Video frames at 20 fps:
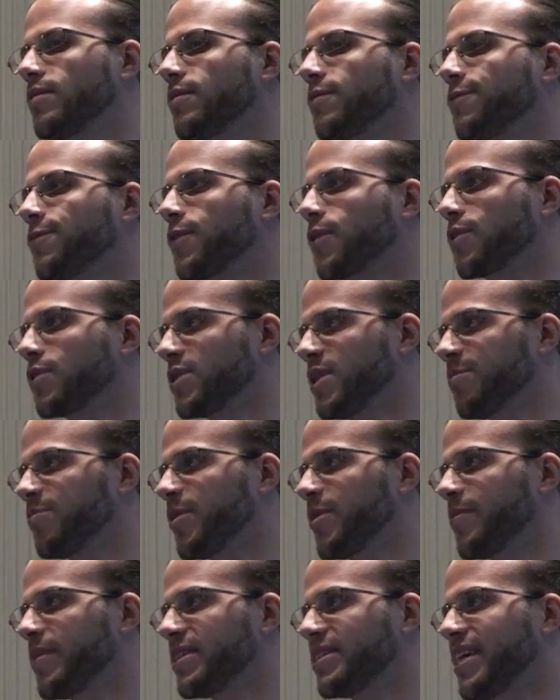the first
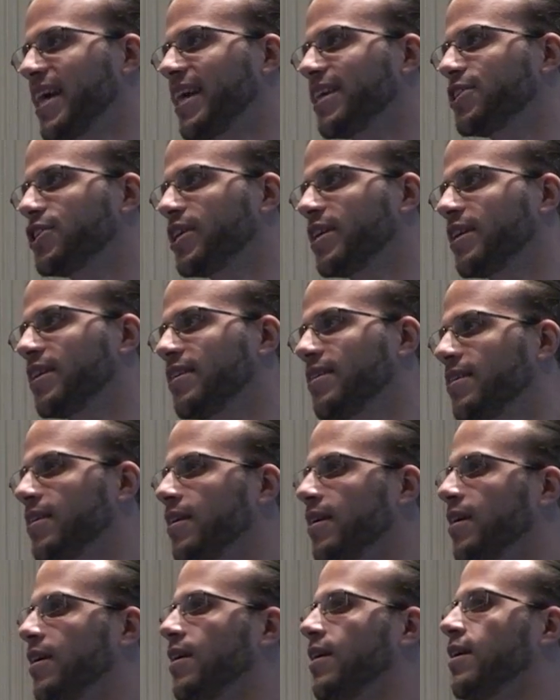implementation
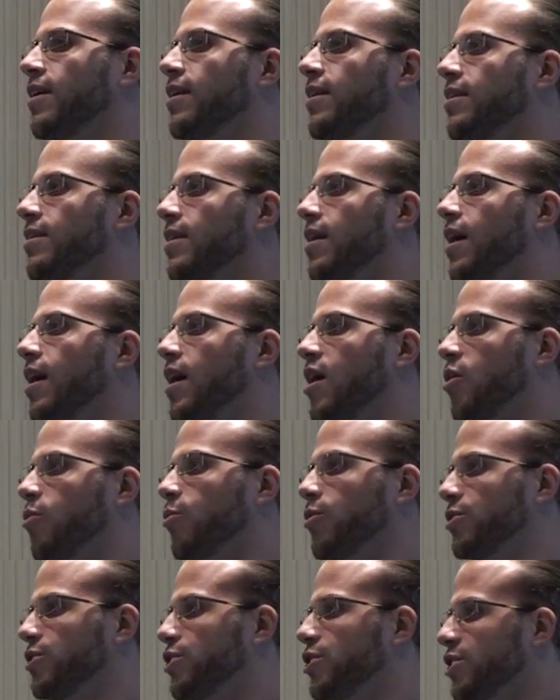uh,
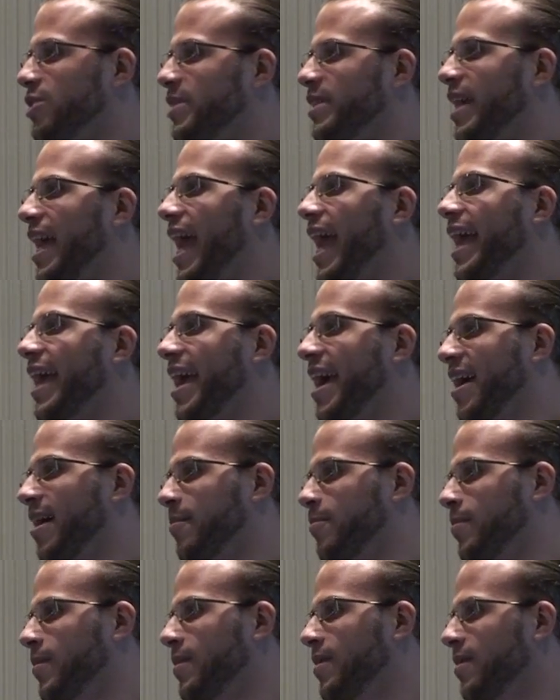was just an
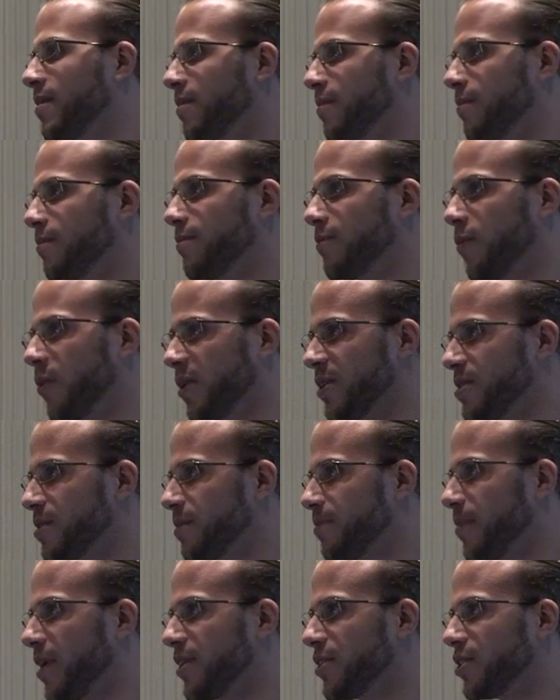AM
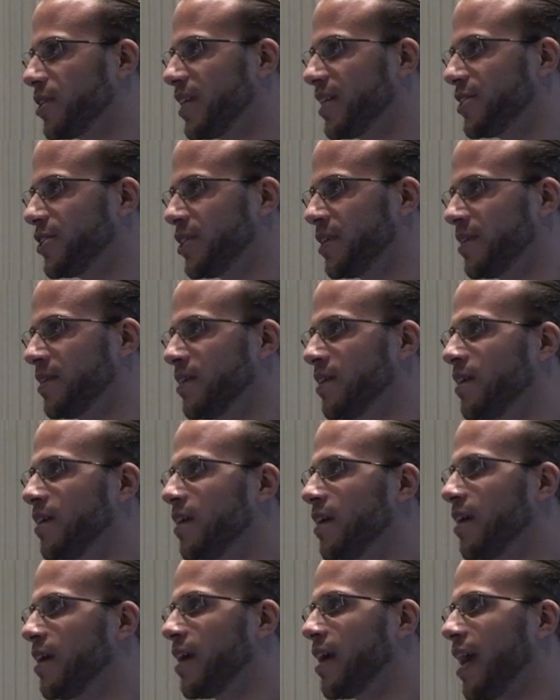voice modulation,
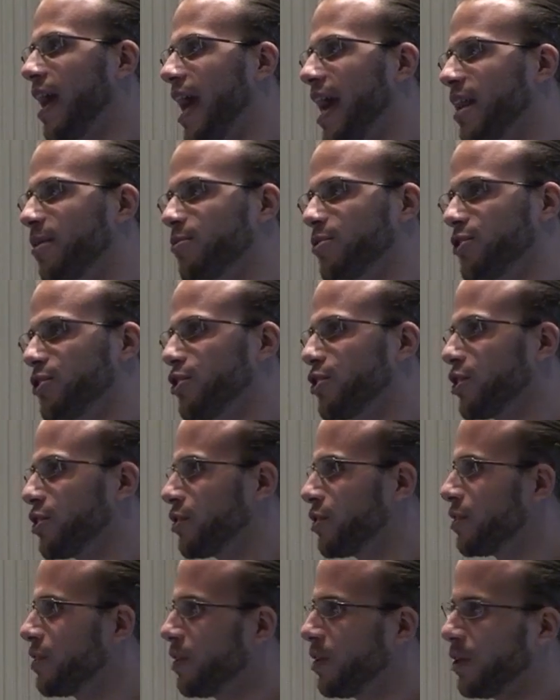and it was
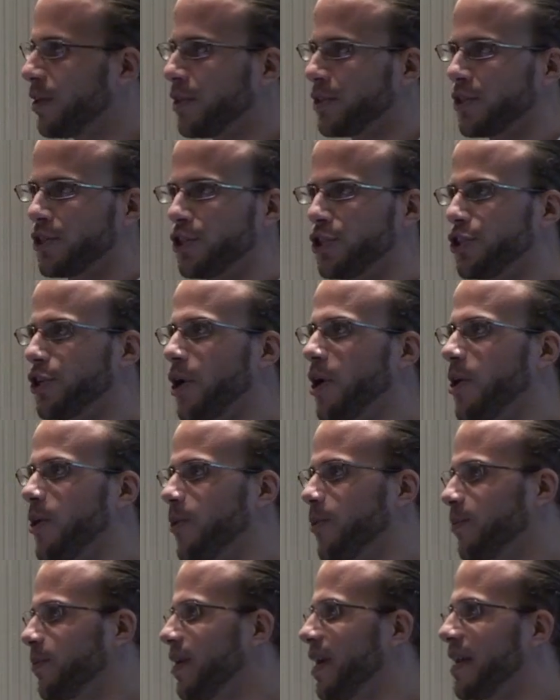just to
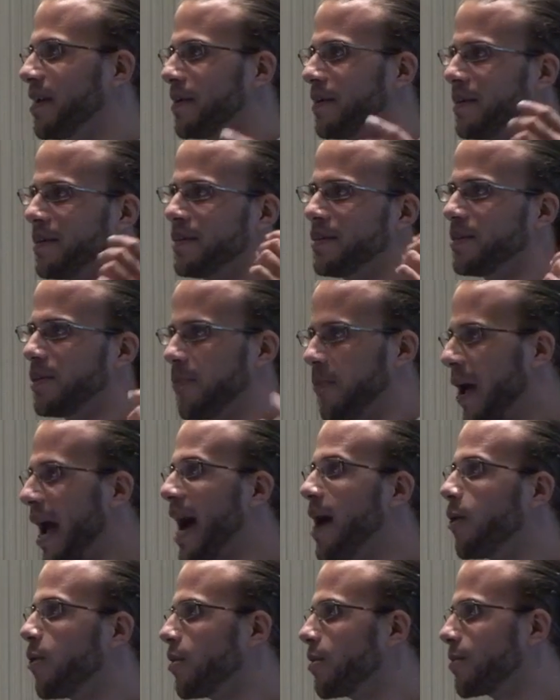show that the
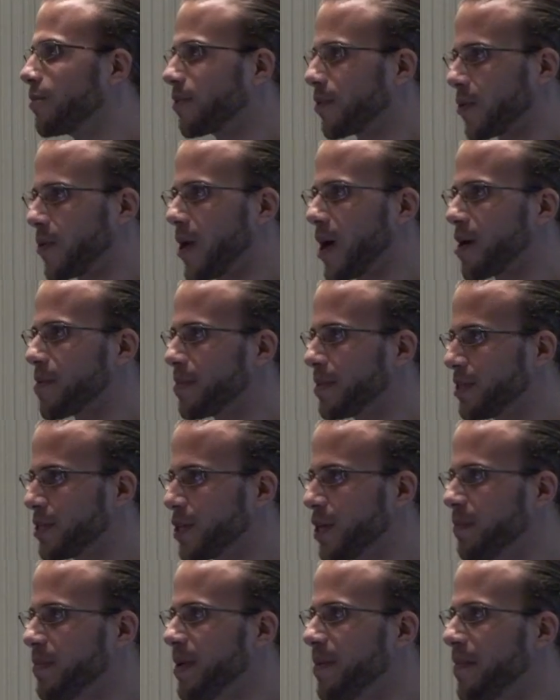power requirements
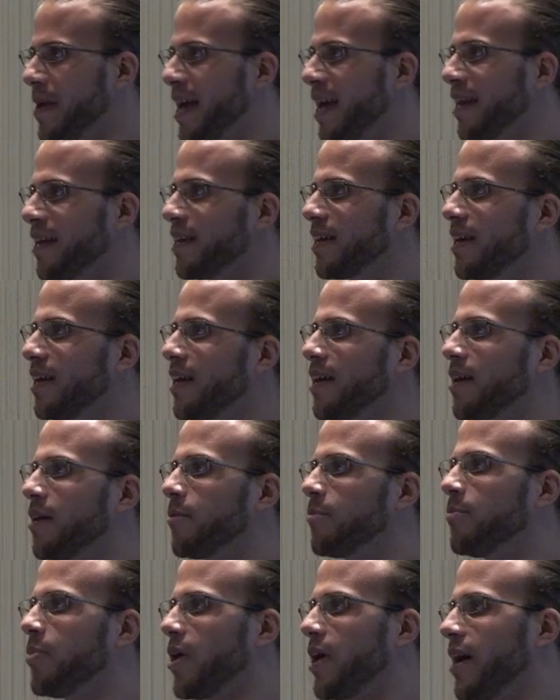could be met.
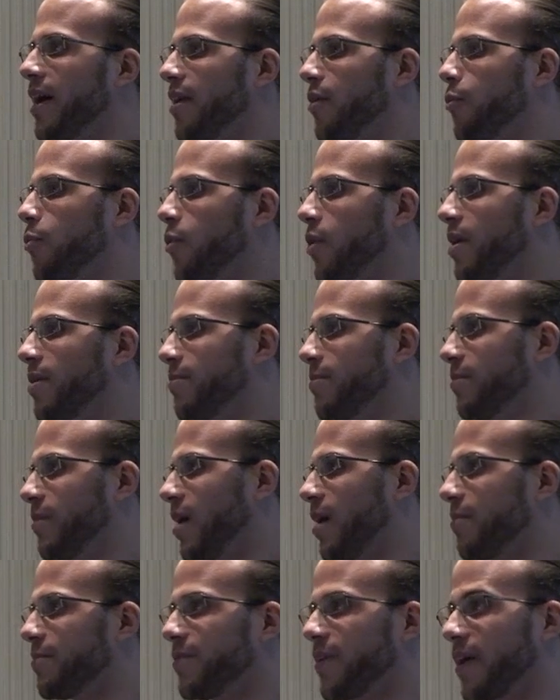But what I'm
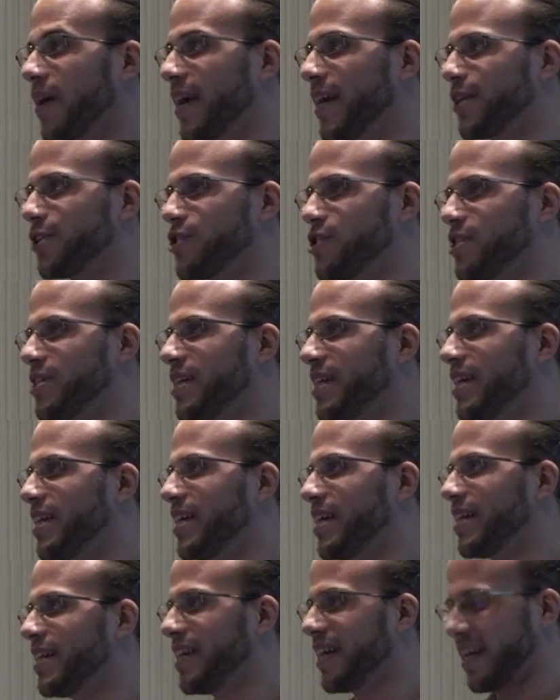I'm very interested
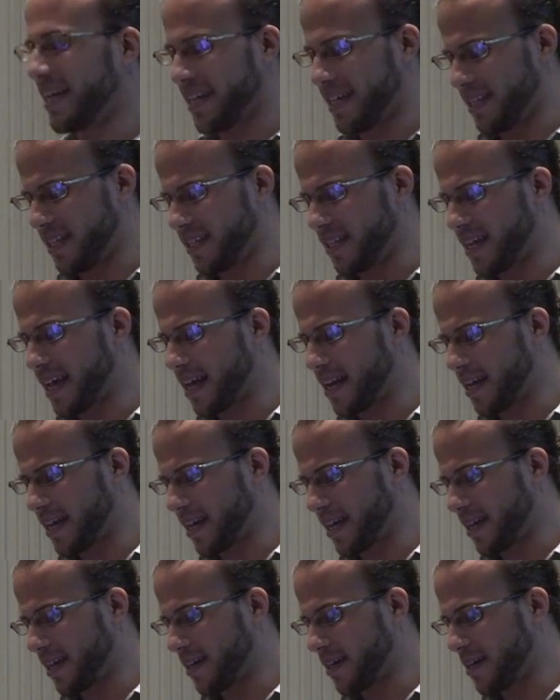in in
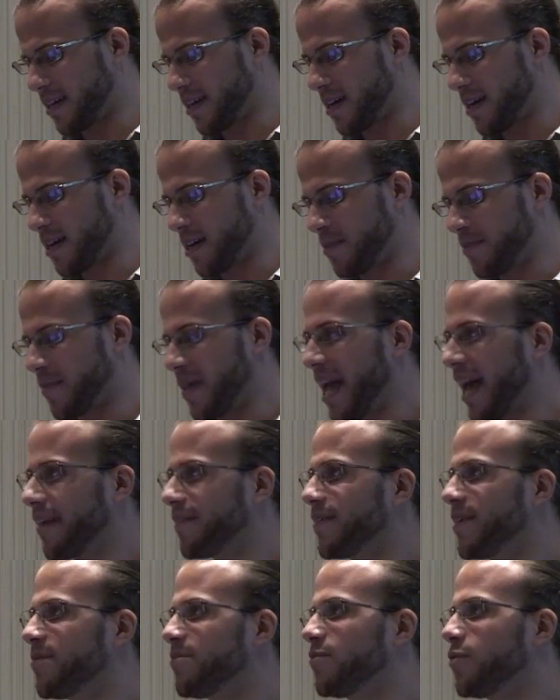getting um,
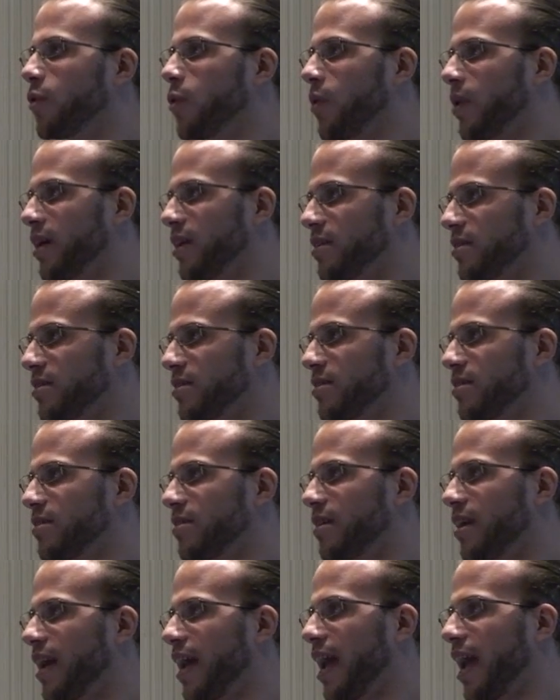FM voice
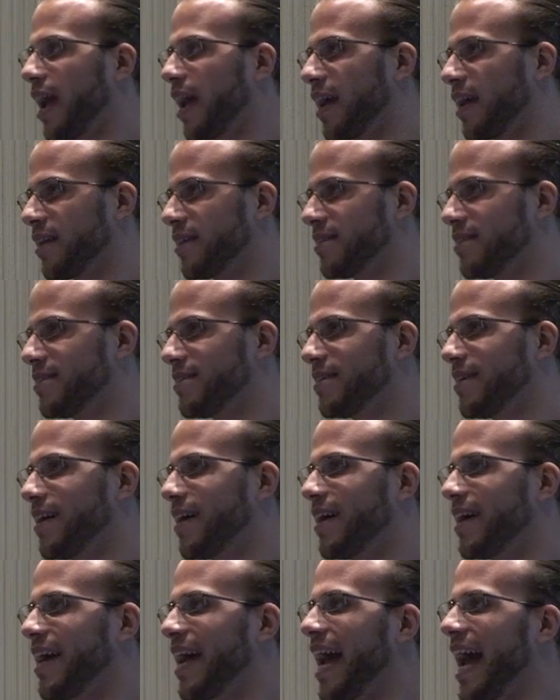and
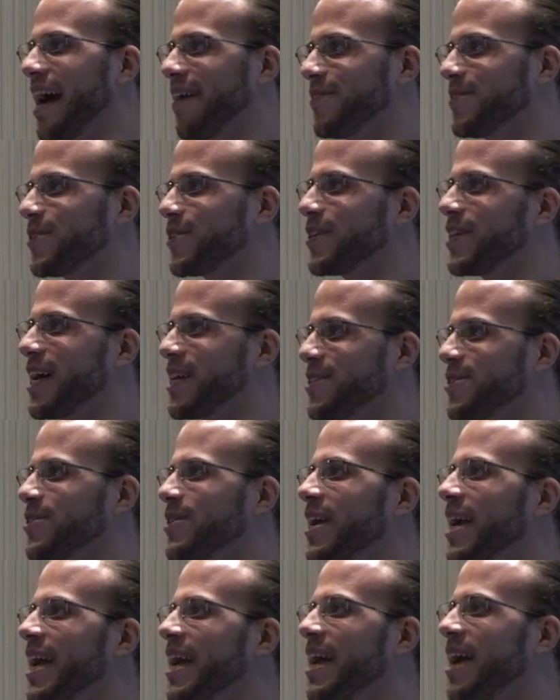uh, after
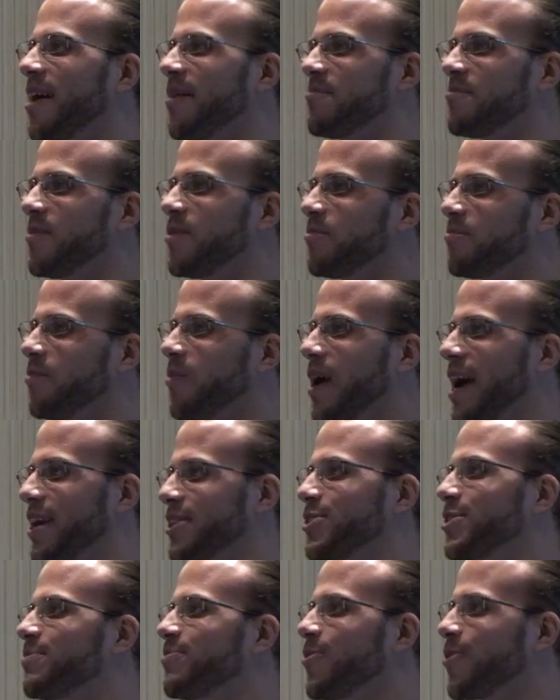yesterday, I'm
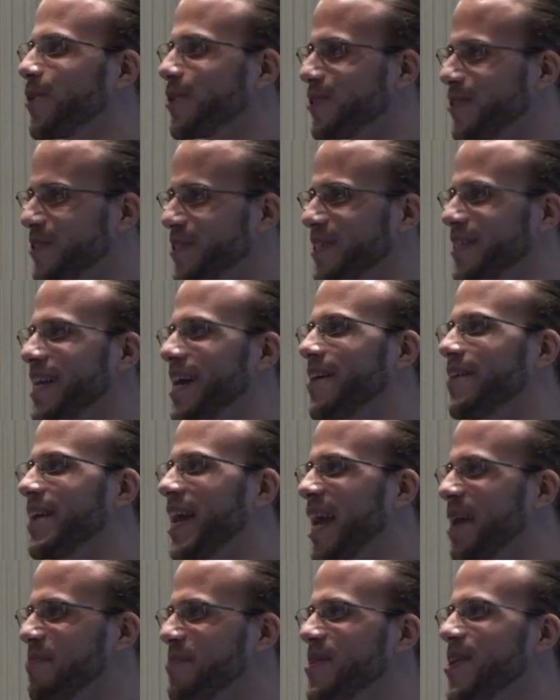actually more interested now in
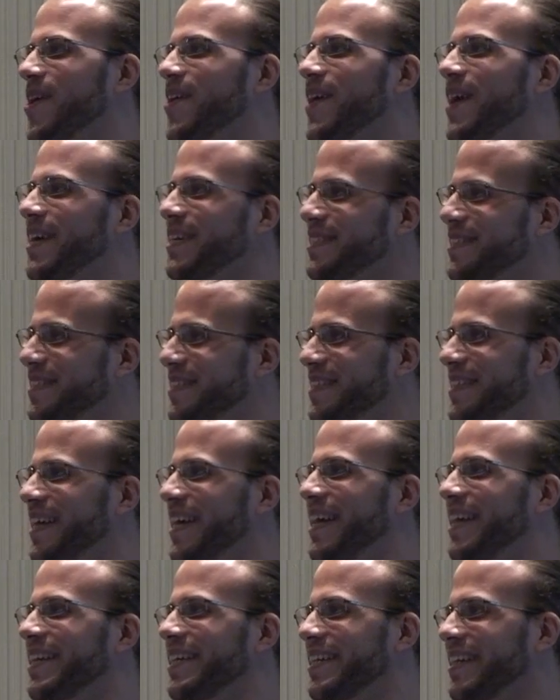APRS
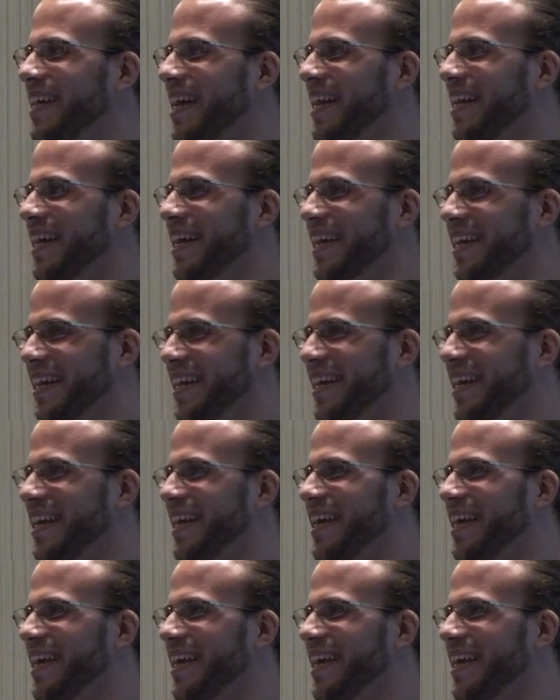than getting